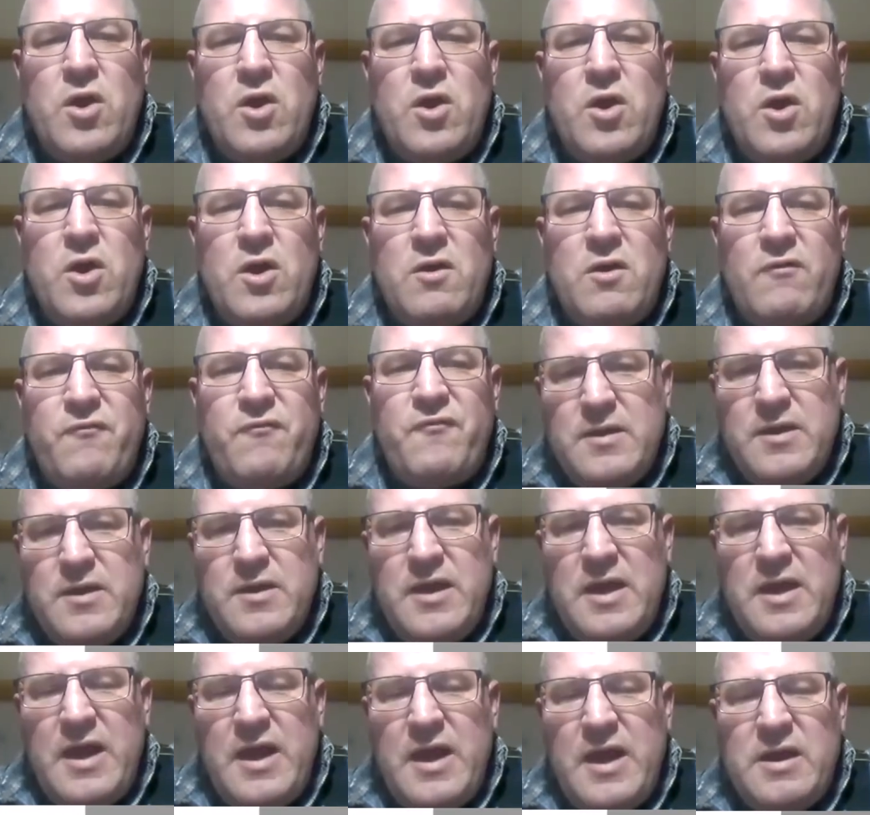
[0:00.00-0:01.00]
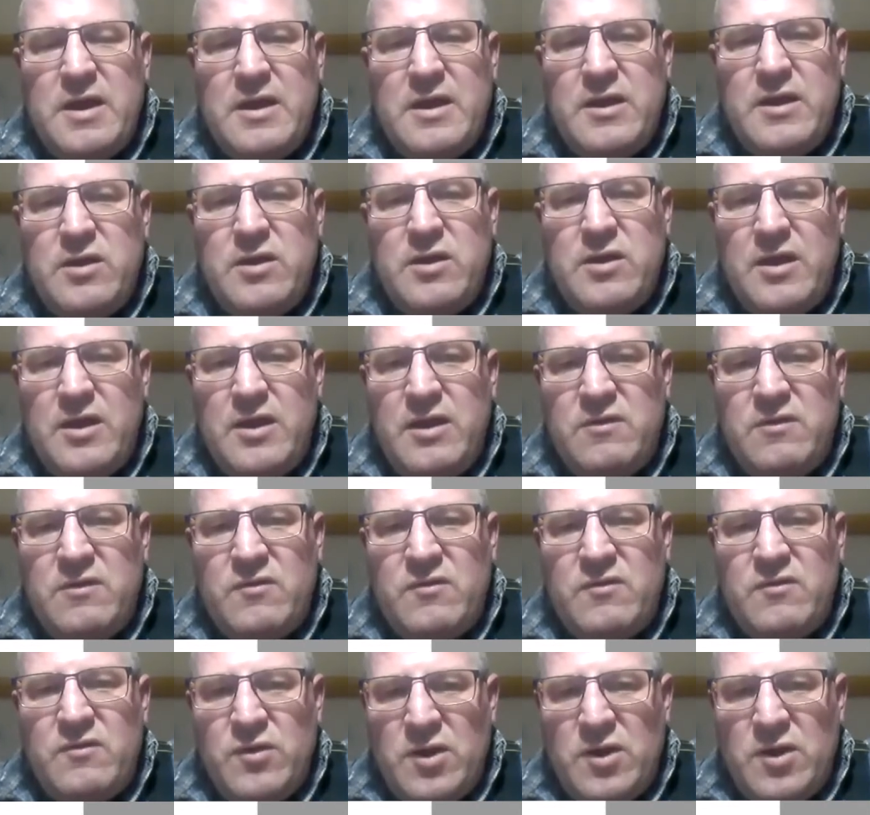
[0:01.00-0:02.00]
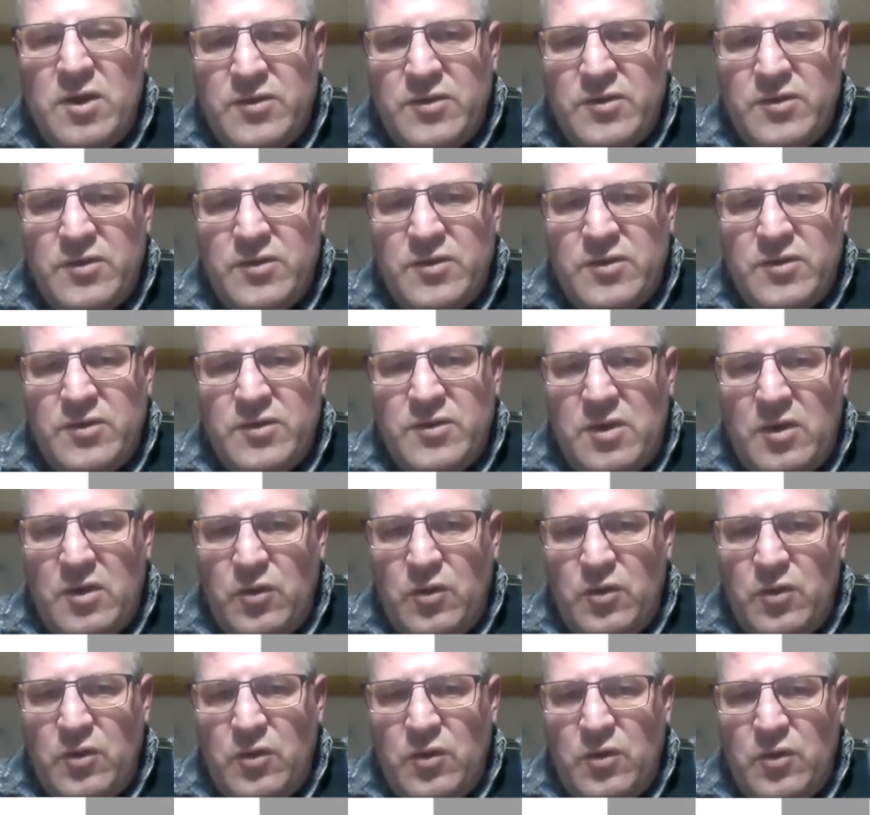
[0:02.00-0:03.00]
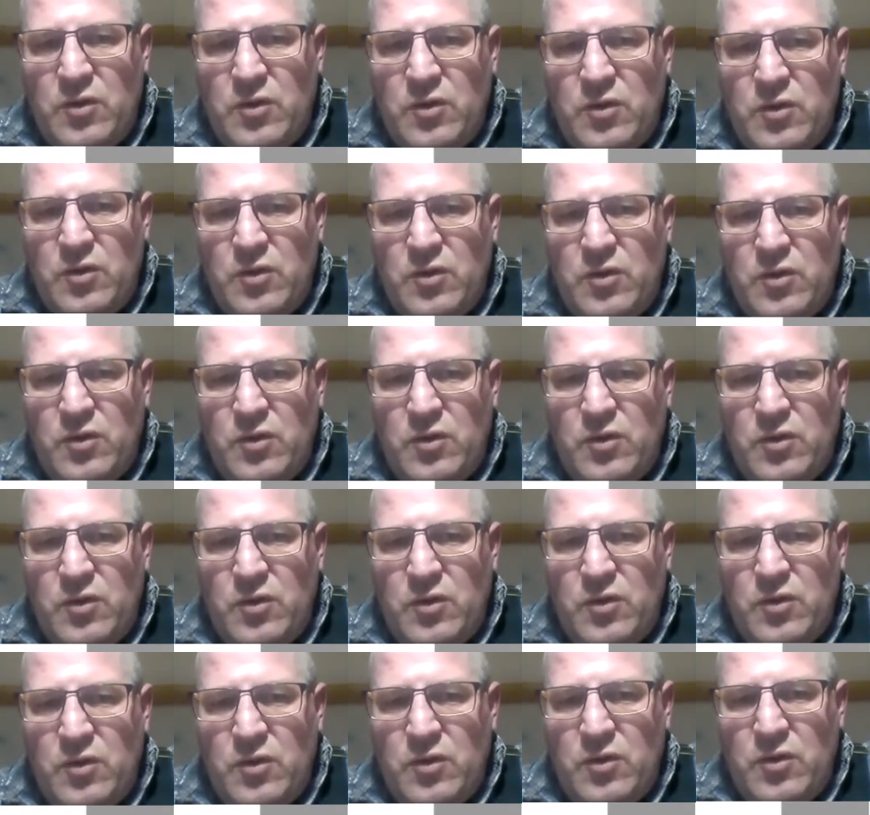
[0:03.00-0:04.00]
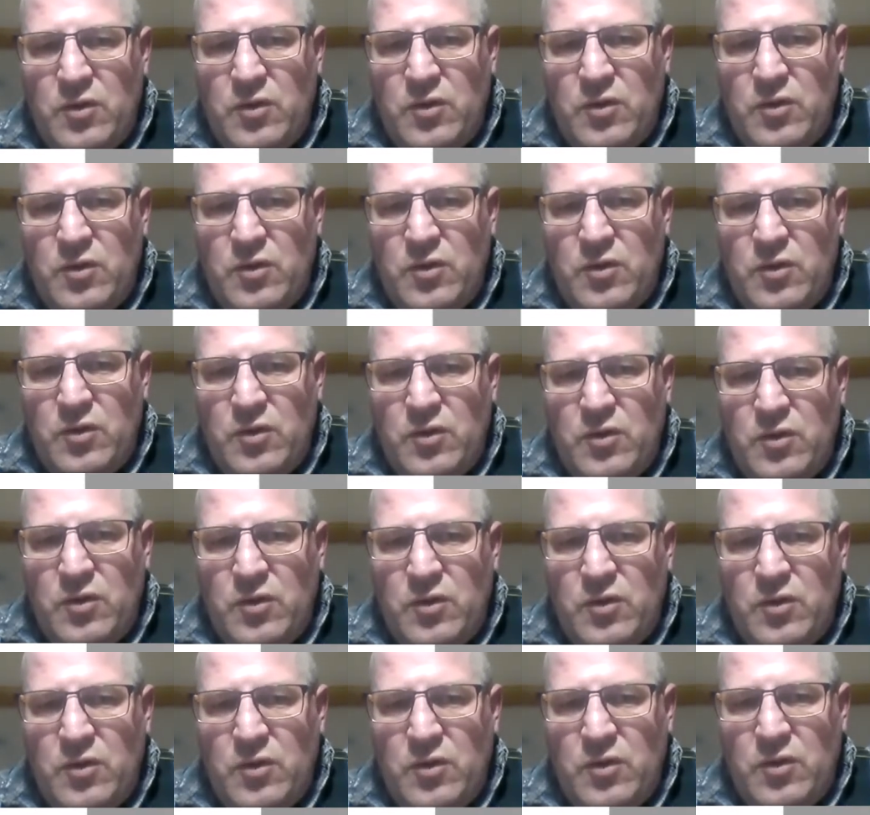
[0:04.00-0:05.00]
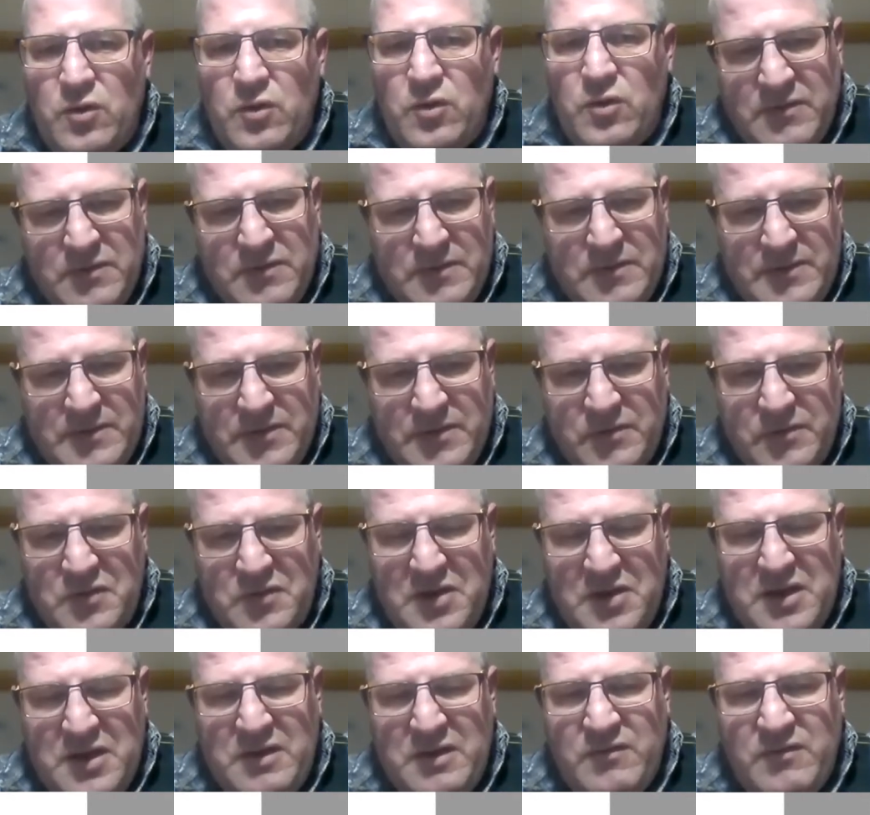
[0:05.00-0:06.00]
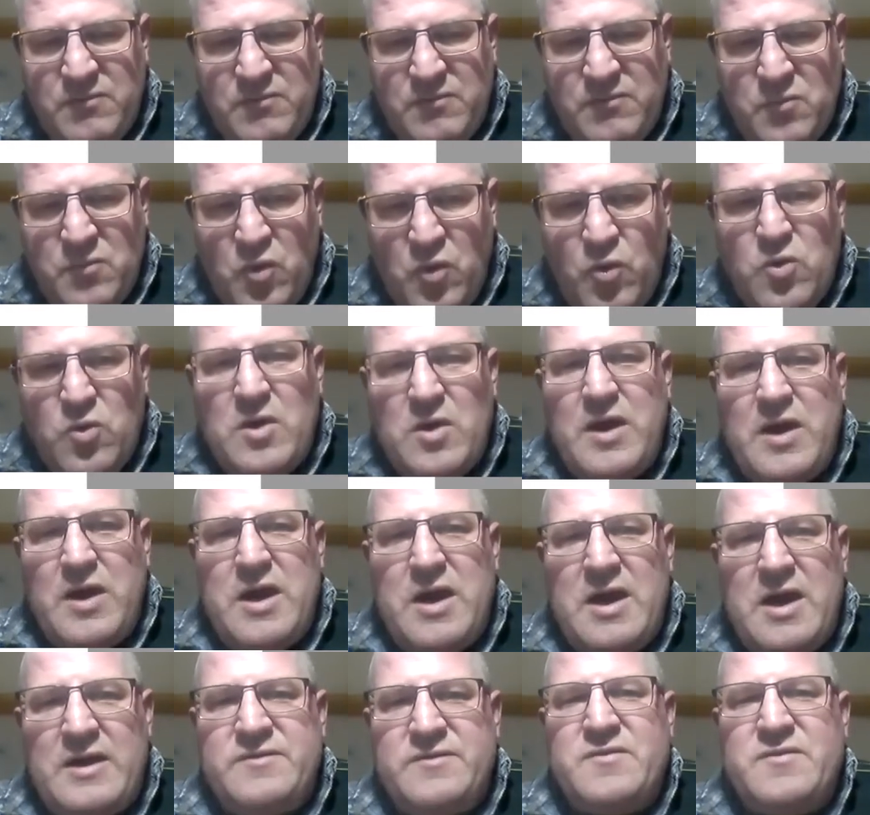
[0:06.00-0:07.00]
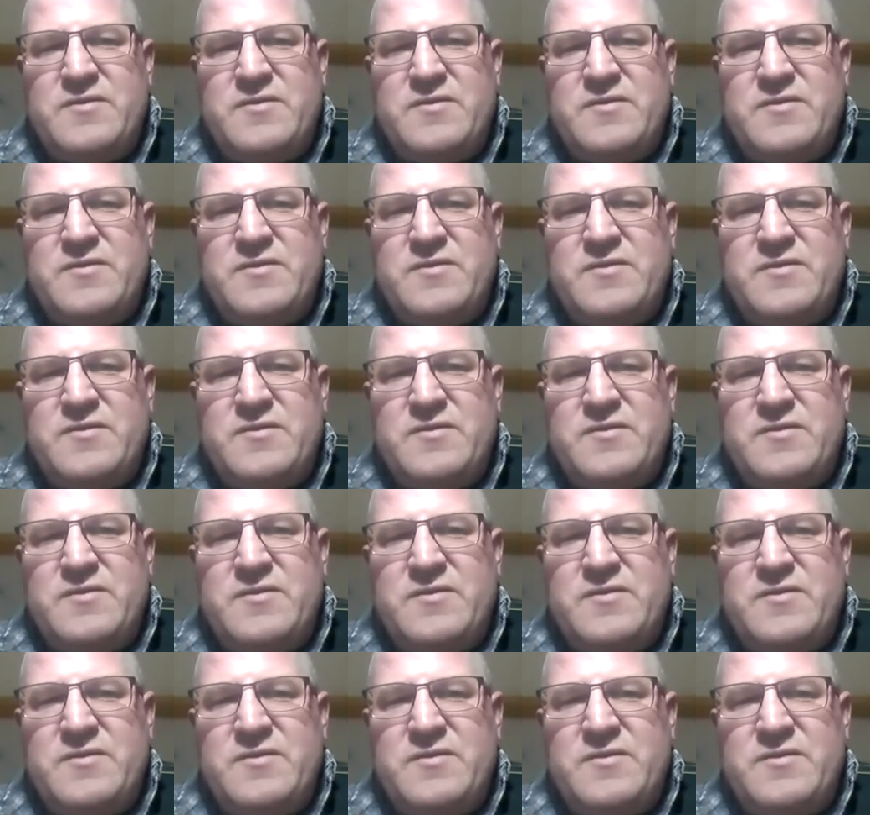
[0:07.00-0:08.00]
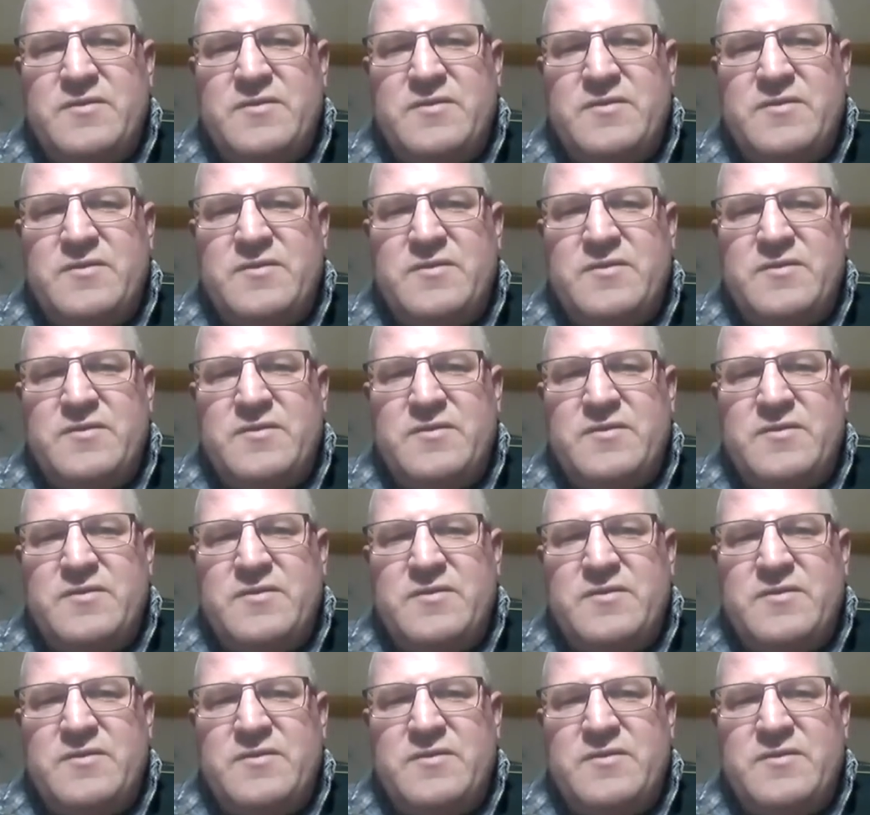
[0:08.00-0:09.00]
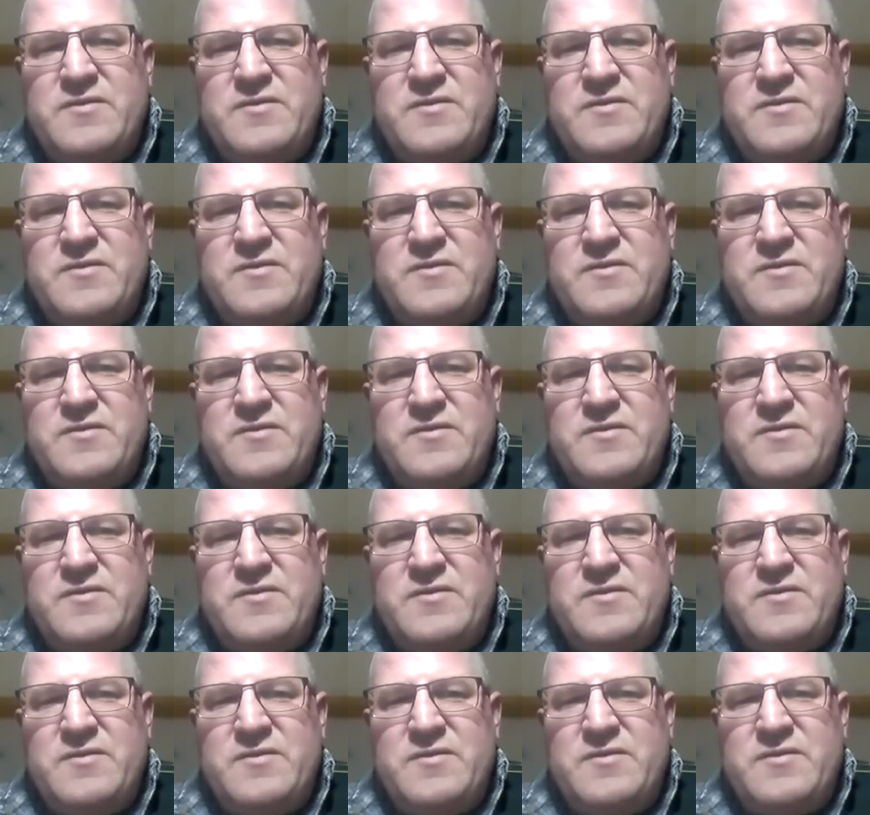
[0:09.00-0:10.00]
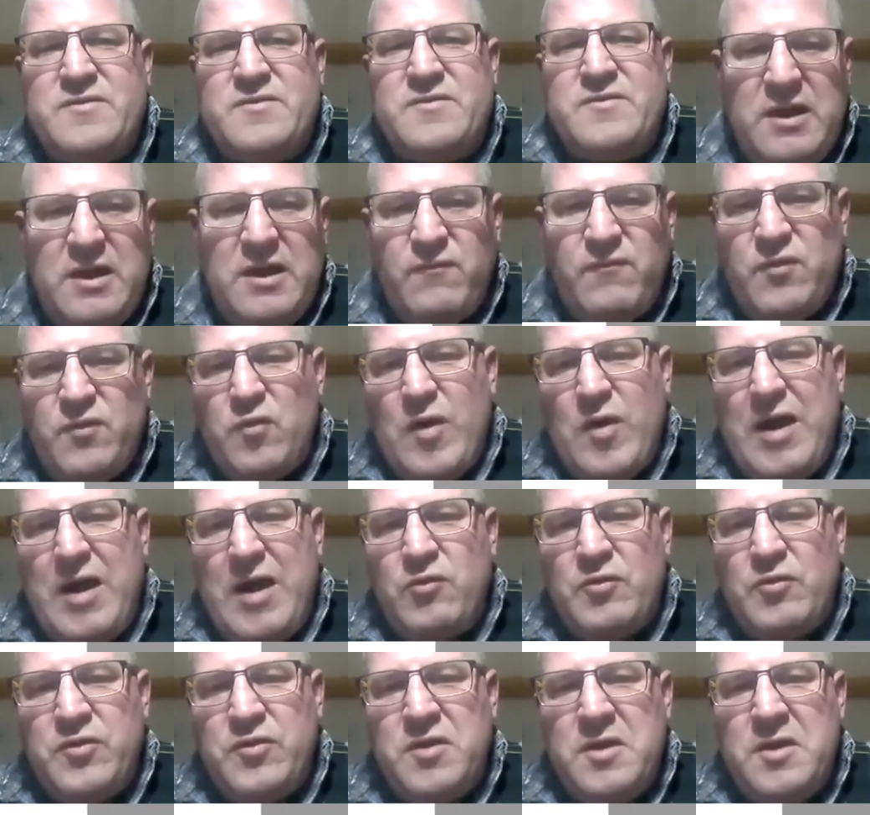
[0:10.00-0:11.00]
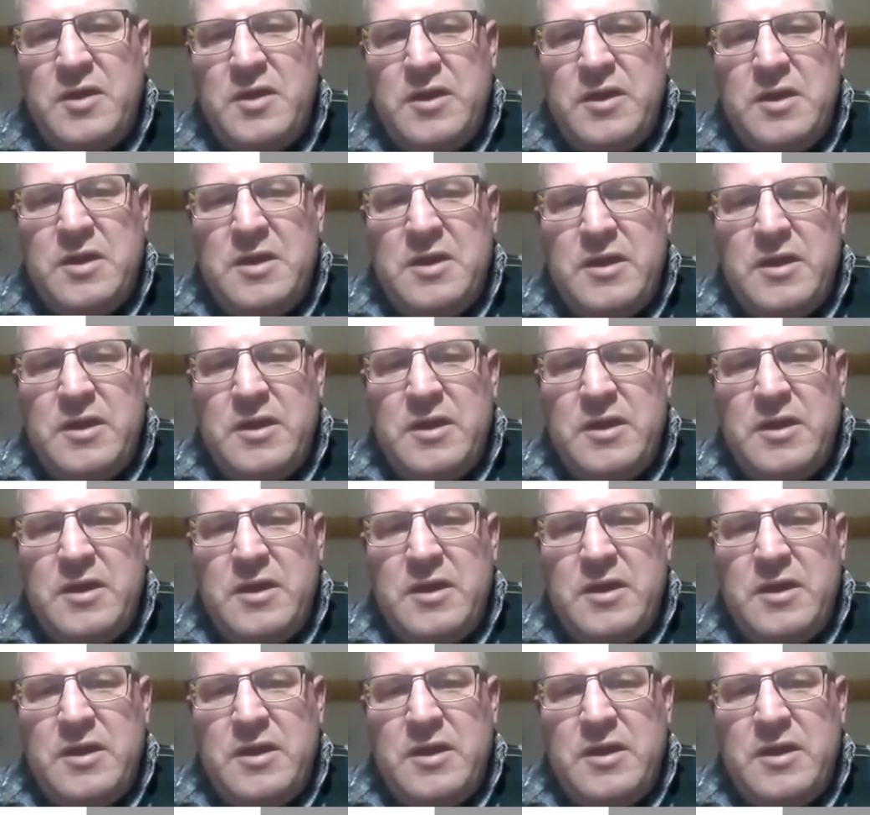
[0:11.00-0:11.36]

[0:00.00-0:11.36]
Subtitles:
of fungi. Yeah, it's not only fungi, mycorrhizae, it's more as only mycorrhizae fungi in the ground.